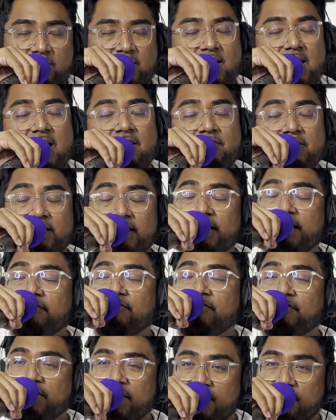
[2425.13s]
everything
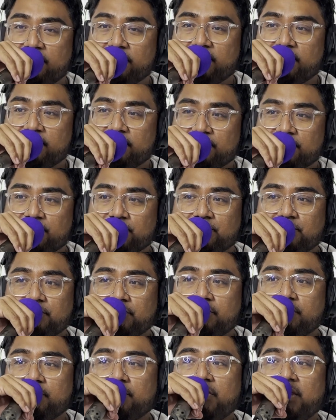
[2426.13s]
fails,
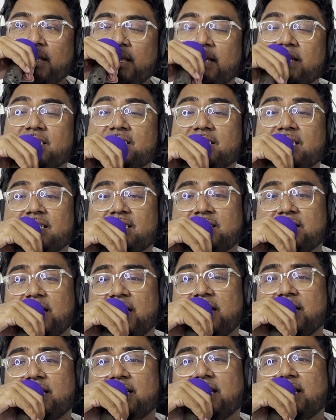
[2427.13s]
he's
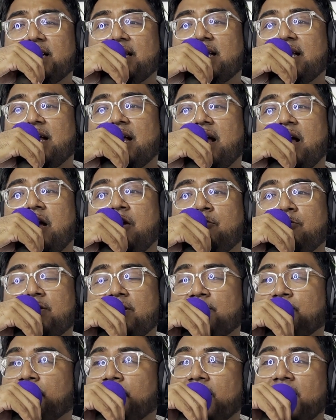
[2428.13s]
6'10". And when
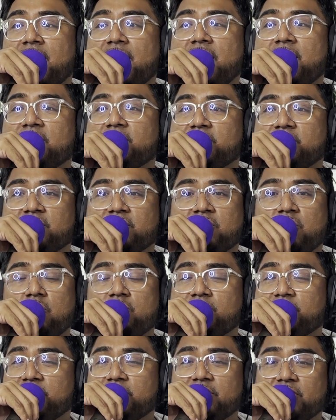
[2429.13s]
the play just
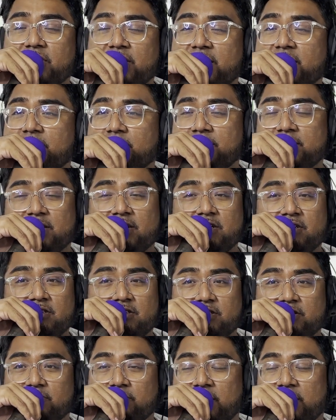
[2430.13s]
goes to shit, when
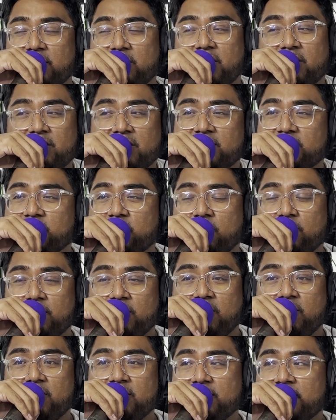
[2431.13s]
nothing's going
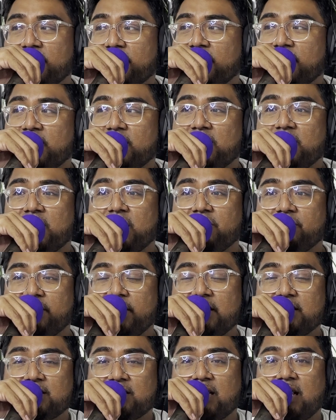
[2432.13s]
on, if
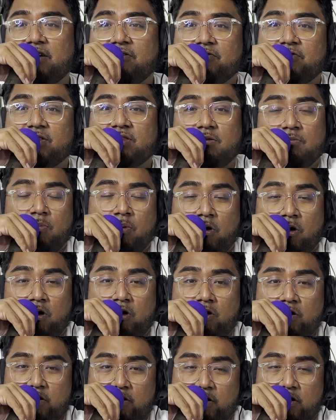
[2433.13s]
he's left with the
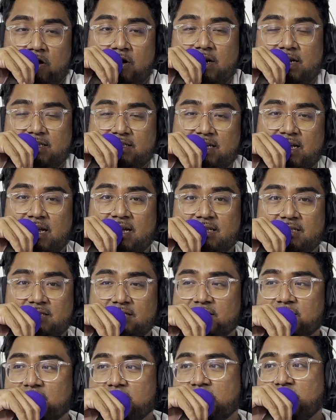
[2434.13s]
ball on his
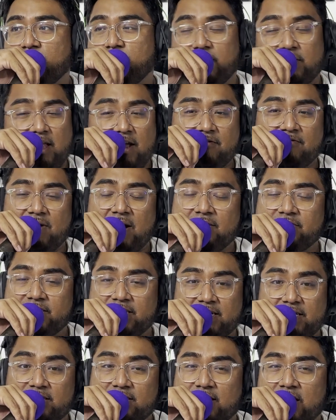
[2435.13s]
hands with like 5
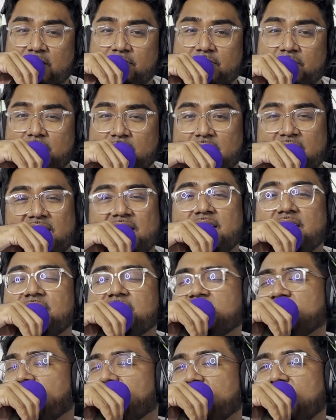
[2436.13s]
seconds left,
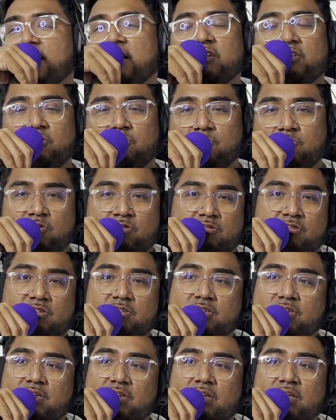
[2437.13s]
it's not the end of the world.
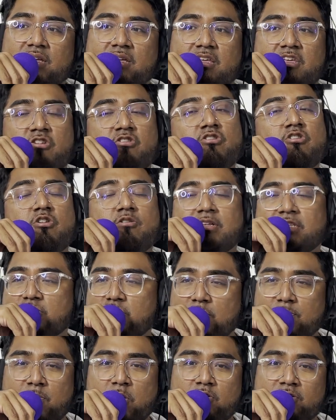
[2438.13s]
He'll go into
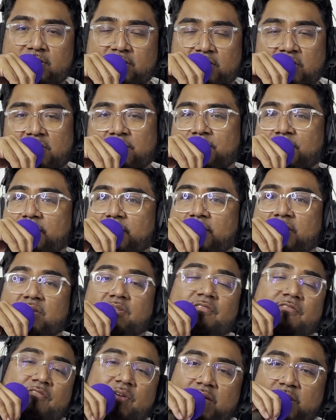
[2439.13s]
a post-up.
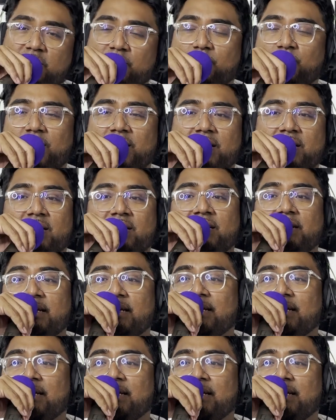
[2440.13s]
He'll fade away.